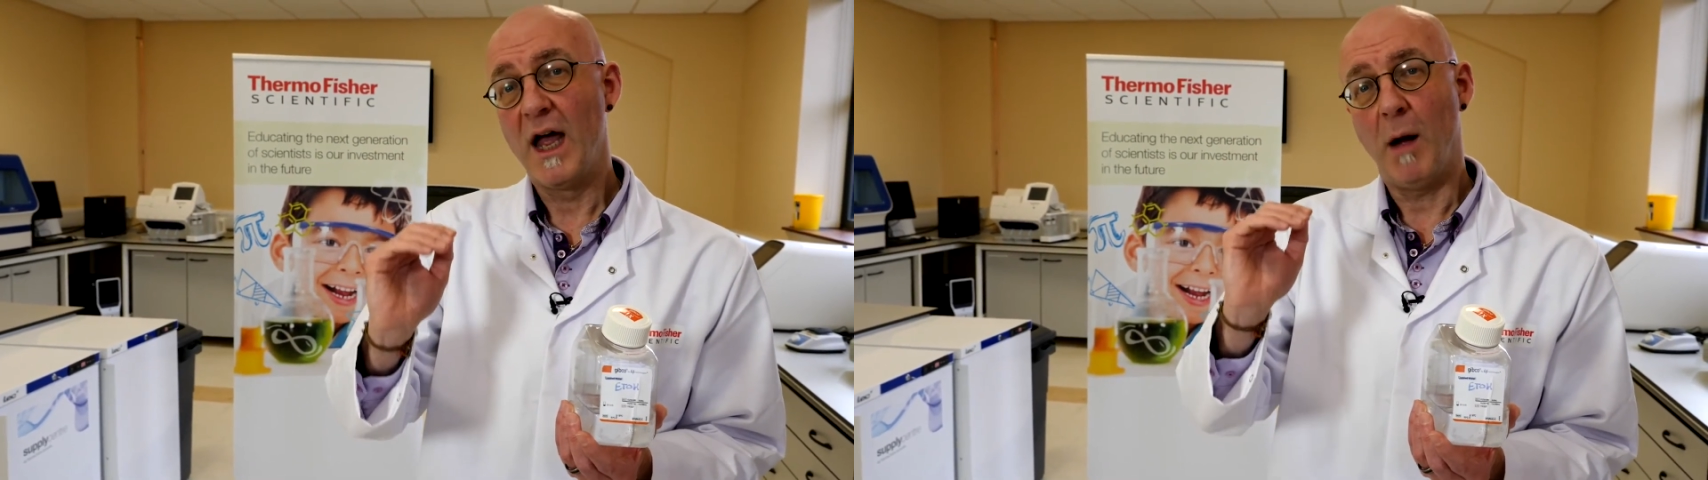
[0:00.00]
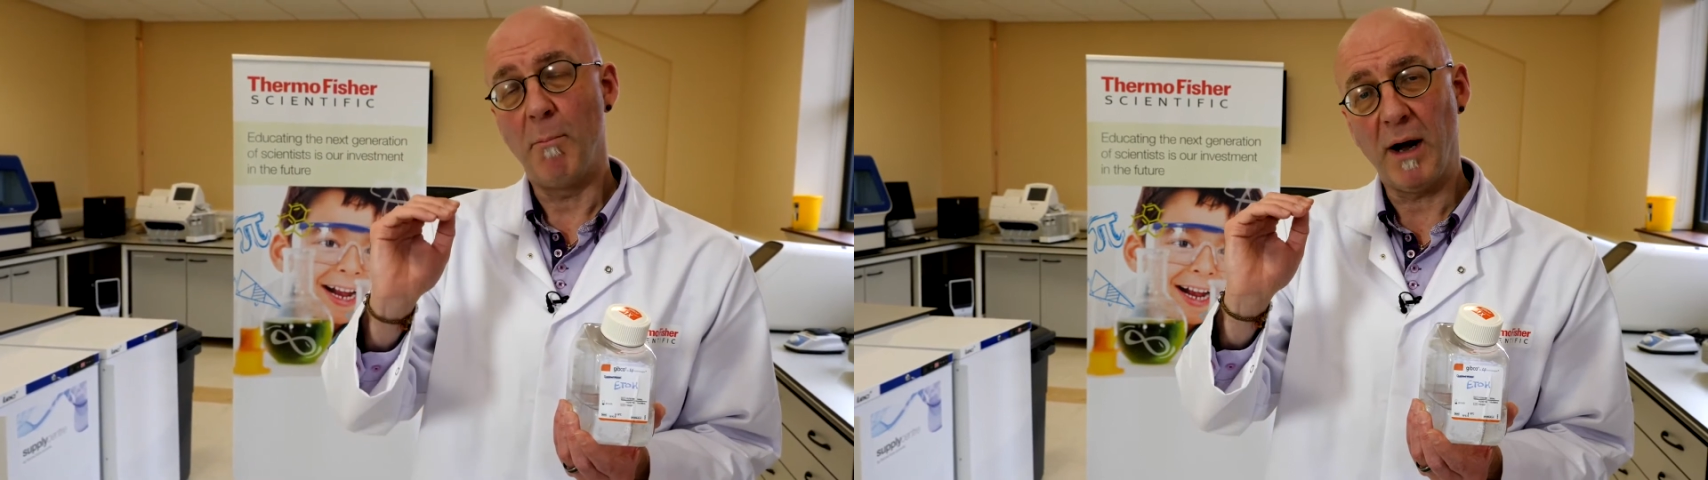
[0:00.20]

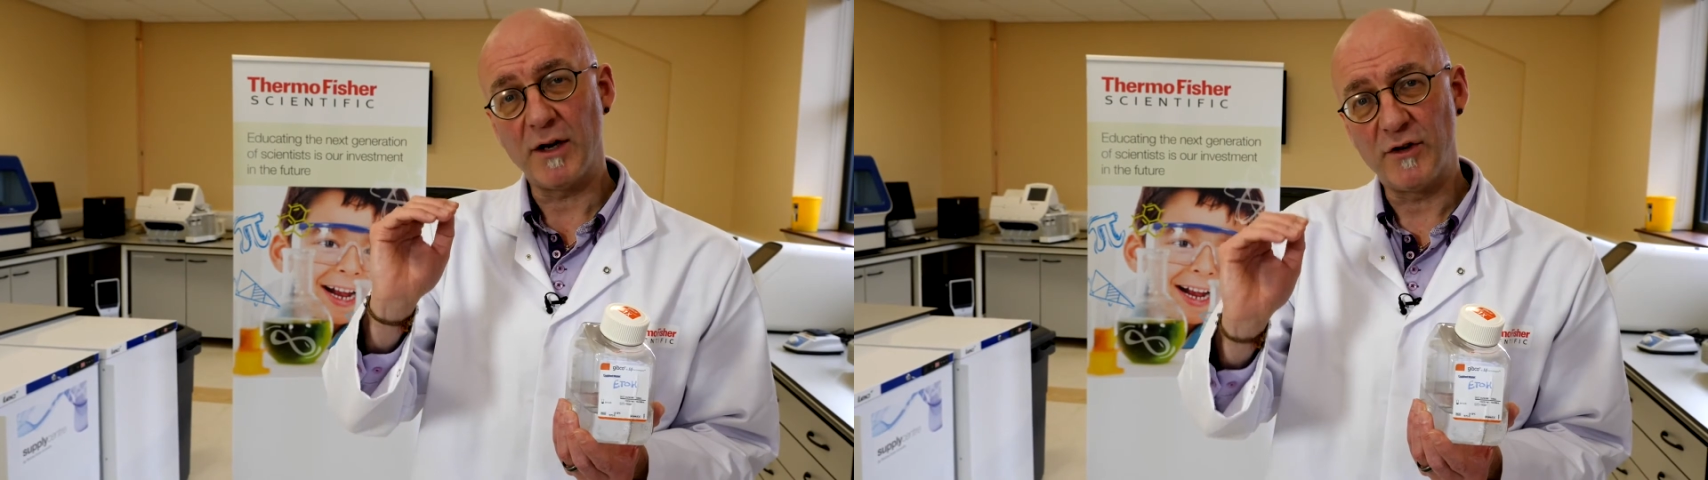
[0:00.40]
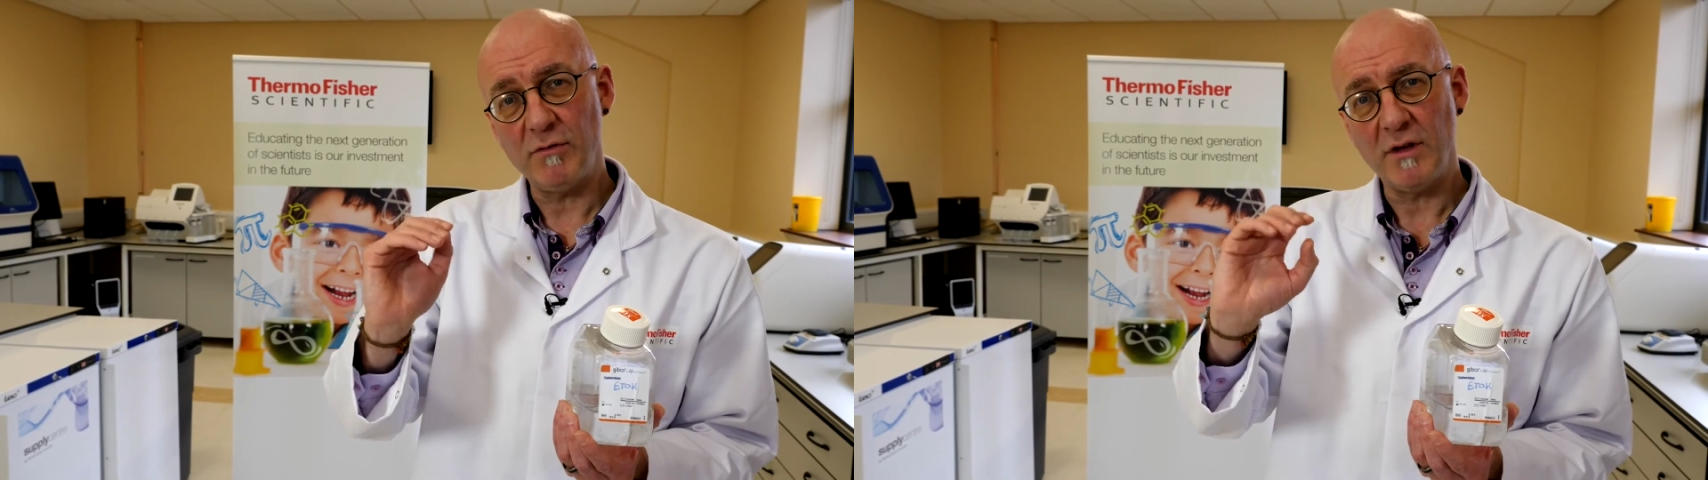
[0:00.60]
And by
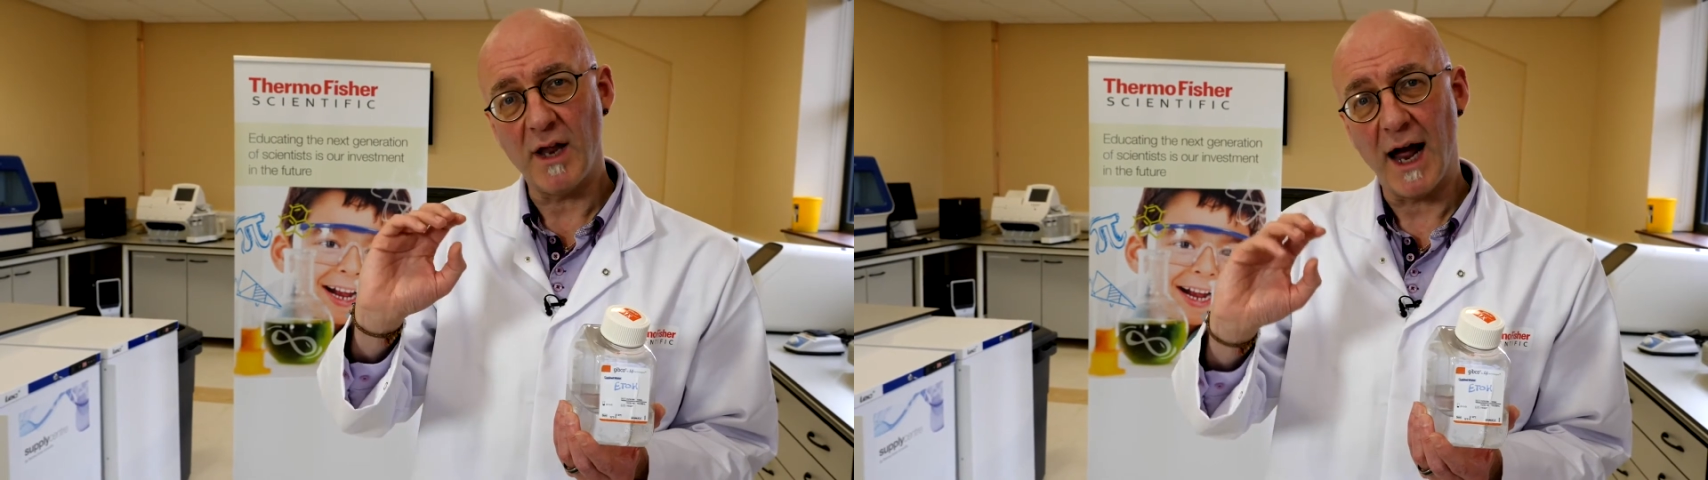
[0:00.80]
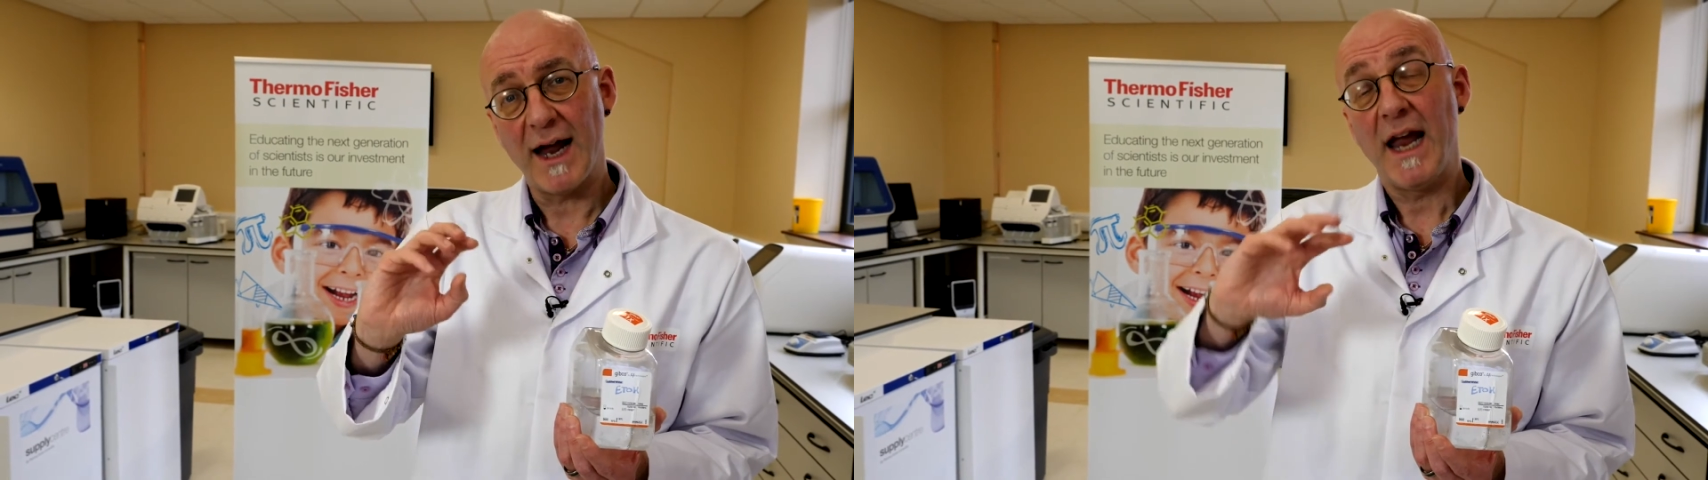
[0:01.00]
doing
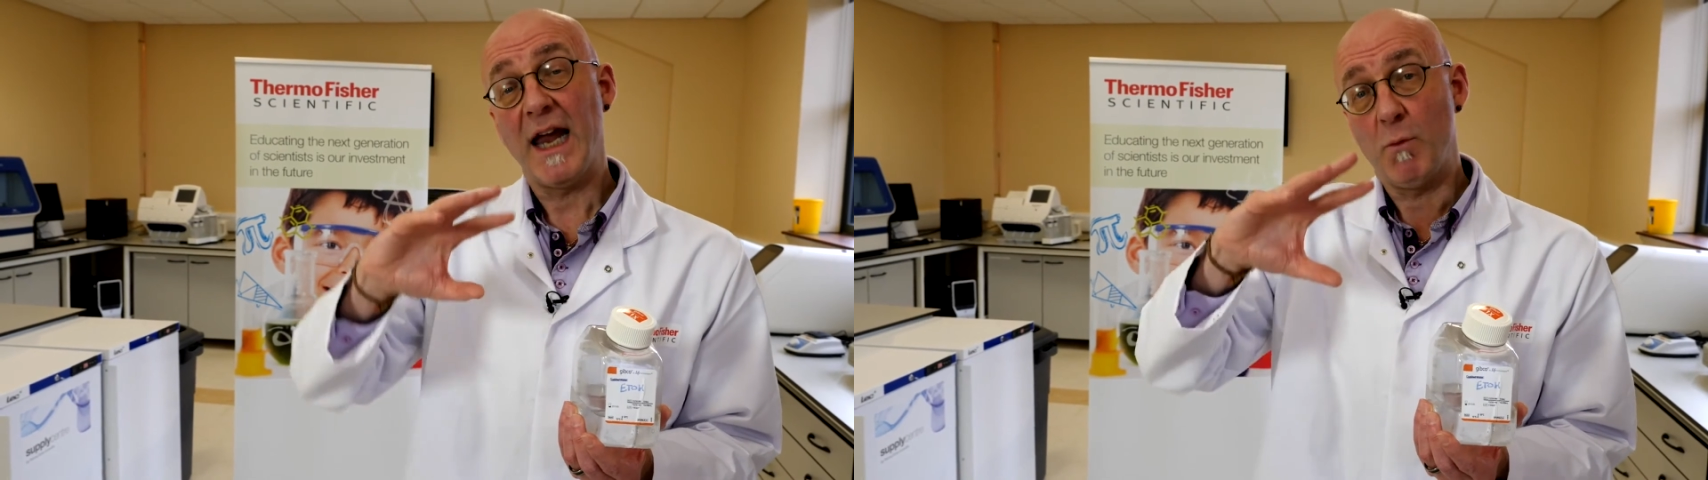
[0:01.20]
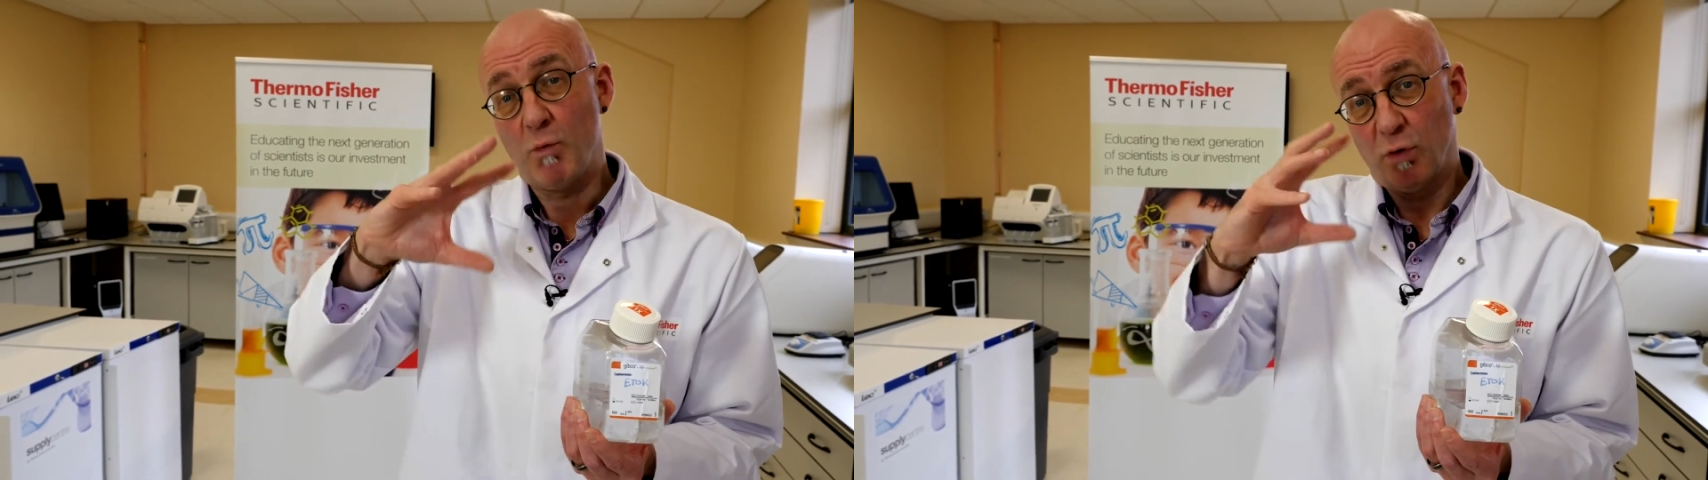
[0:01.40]
that,
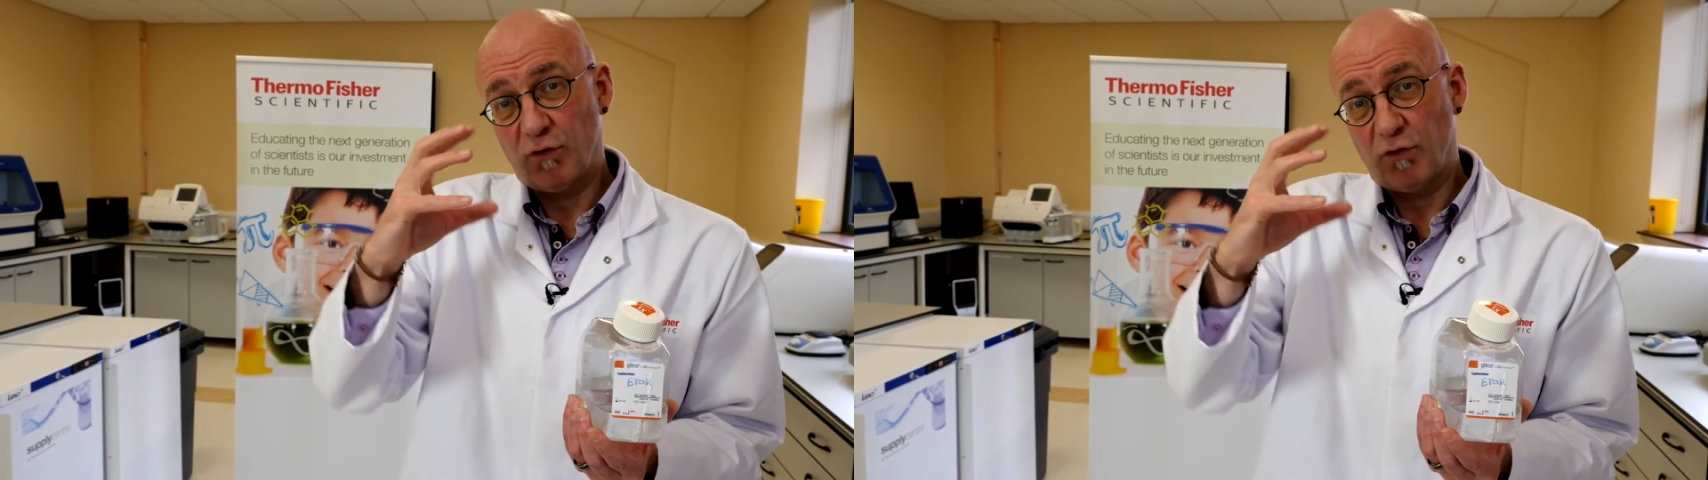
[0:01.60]
it will